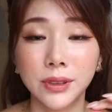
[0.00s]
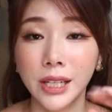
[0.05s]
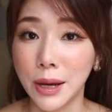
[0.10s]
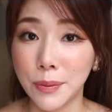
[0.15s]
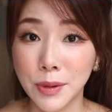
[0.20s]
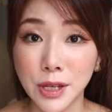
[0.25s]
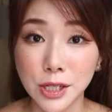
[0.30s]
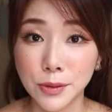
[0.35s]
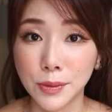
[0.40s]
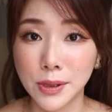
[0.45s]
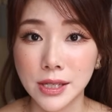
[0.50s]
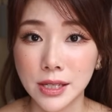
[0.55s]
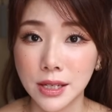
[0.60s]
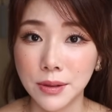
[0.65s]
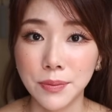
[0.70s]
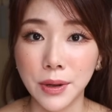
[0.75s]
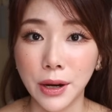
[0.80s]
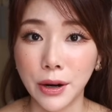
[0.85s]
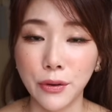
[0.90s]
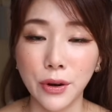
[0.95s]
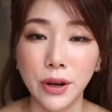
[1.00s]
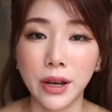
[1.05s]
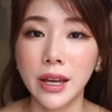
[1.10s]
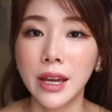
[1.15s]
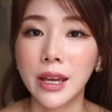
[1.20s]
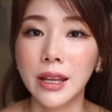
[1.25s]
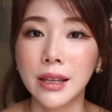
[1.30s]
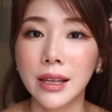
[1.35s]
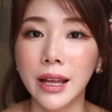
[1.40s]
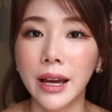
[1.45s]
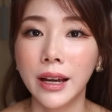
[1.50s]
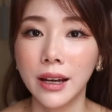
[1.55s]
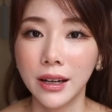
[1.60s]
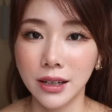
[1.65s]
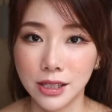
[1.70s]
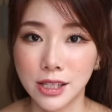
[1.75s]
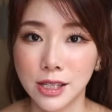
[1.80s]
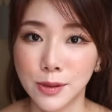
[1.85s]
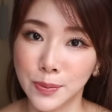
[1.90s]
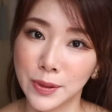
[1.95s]
damage my skin barrier in like
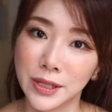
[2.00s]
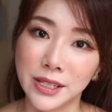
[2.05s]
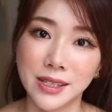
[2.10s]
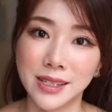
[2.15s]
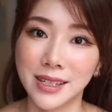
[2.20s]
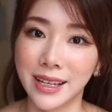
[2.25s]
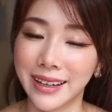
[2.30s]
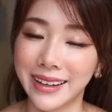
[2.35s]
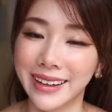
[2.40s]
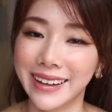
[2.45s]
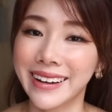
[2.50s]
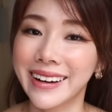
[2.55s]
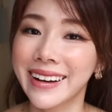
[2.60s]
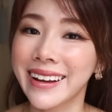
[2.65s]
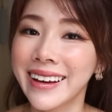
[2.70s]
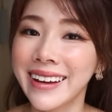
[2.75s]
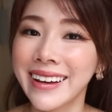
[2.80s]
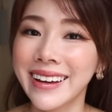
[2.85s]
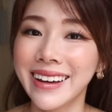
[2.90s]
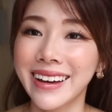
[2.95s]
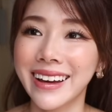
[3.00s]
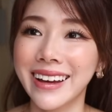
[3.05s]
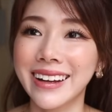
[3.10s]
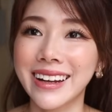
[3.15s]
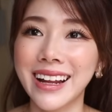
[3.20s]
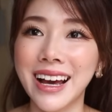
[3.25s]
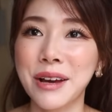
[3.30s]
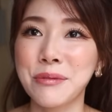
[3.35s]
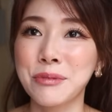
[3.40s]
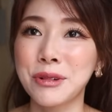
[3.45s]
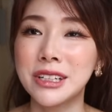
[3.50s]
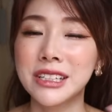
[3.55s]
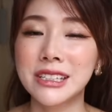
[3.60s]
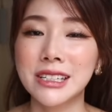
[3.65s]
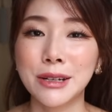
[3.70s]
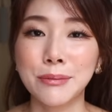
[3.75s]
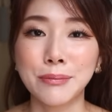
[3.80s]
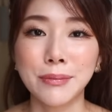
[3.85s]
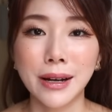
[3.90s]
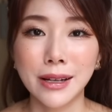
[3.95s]
a split second, and I'm gonna
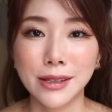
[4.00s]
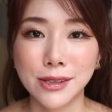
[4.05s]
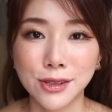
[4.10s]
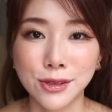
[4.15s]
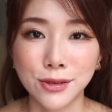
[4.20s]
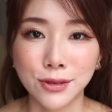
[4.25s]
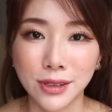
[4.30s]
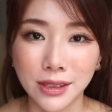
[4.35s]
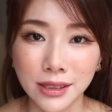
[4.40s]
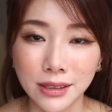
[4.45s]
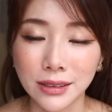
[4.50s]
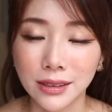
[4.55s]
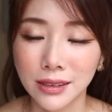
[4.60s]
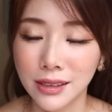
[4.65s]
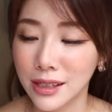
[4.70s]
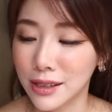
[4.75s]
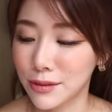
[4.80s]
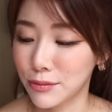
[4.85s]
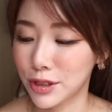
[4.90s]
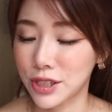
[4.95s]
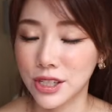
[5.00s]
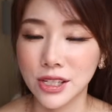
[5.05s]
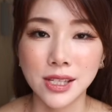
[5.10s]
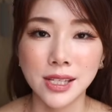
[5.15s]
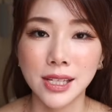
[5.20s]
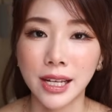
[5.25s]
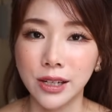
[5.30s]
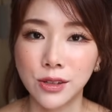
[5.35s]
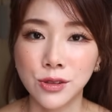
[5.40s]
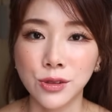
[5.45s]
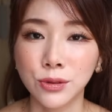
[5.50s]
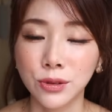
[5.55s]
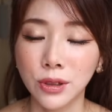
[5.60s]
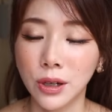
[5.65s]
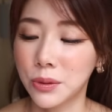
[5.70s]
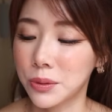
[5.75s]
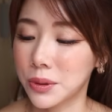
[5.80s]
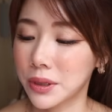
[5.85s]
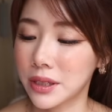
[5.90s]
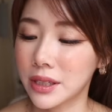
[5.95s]
take months to heal it, which is like so
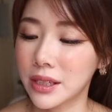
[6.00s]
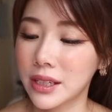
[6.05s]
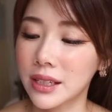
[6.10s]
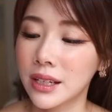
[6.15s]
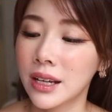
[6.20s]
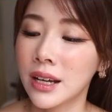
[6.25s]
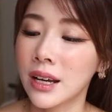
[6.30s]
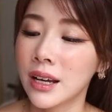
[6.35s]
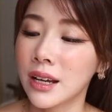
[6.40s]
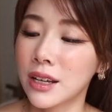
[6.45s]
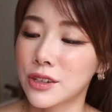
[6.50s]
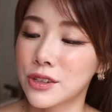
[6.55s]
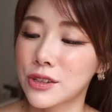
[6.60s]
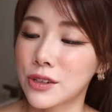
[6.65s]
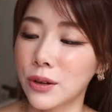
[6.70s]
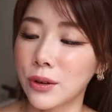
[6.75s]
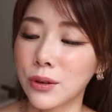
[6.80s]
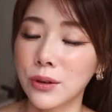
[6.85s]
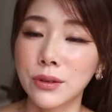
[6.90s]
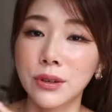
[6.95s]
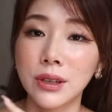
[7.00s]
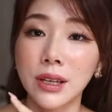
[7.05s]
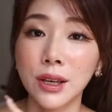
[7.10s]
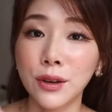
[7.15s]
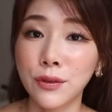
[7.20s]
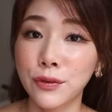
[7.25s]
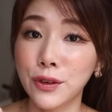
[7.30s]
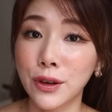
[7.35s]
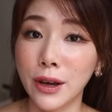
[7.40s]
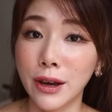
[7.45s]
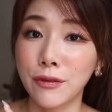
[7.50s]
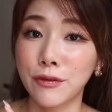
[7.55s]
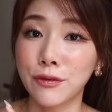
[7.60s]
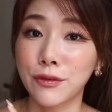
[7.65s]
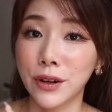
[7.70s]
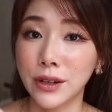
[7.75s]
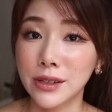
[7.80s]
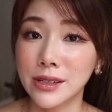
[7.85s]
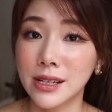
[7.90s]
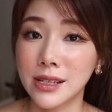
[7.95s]
not worth it. So if you have
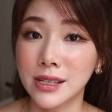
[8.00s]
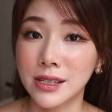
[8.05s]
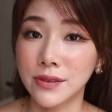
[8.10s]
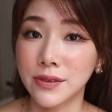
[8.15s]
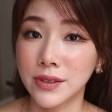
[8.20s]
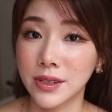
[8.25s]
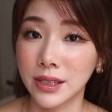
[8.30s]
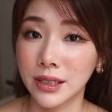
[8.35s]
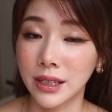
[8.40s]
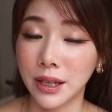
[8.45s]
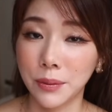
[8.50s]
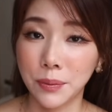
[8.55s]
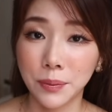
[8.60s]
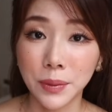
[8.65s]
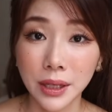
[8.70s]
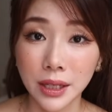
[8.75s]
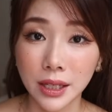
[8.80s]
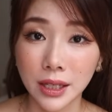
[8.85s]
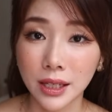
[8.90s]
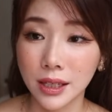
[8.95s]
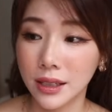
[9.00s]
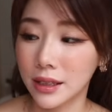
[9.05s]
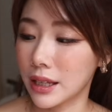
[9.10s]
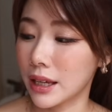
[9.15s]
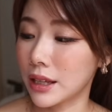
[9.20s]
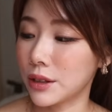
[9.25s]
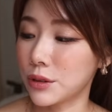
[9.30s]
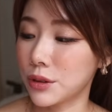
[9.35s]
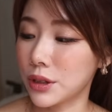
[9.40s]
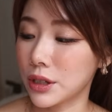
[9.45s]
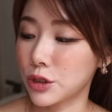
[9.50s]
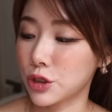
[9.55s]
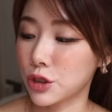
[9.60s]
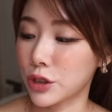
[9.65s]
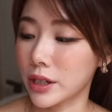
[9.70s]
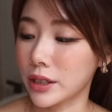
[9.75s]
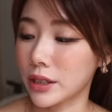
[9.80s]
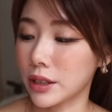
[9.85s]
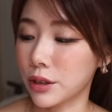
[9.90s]
very sensitive skin like me, then you can try